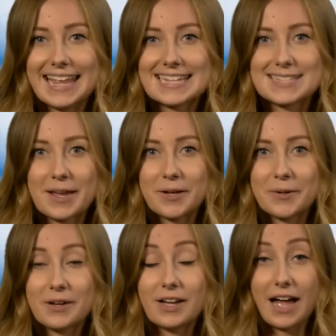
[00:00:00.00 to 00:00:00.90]

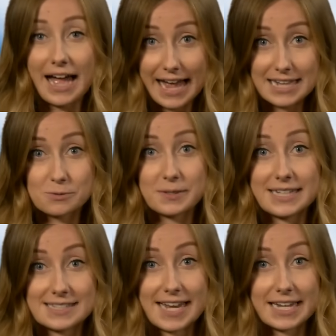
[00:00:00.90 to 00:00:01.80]
So, as
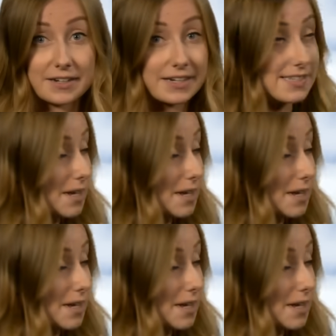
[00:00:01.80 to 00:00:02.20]
we take a look at